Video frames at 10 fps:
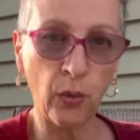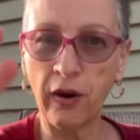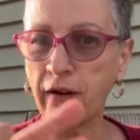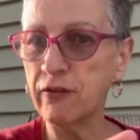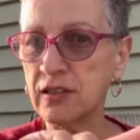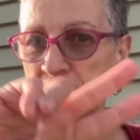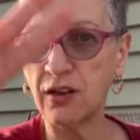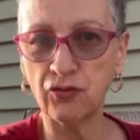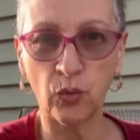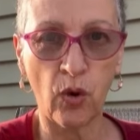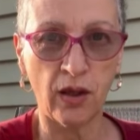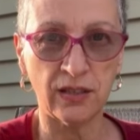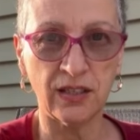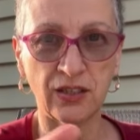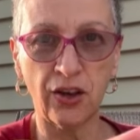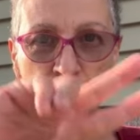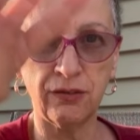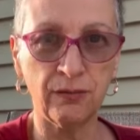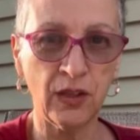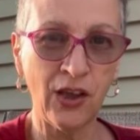Wherever Sandra wants, it's
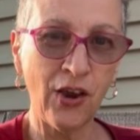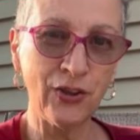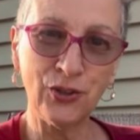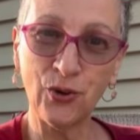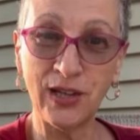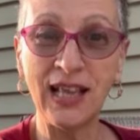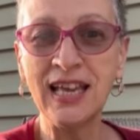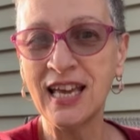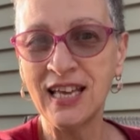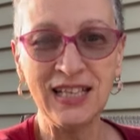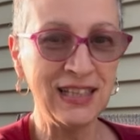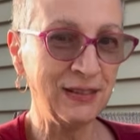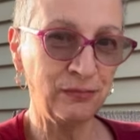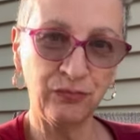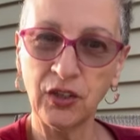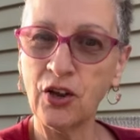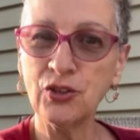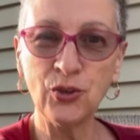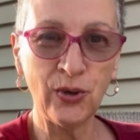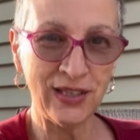her, her choice. Her
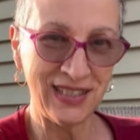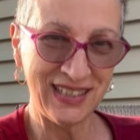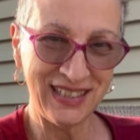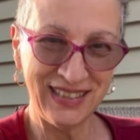choice.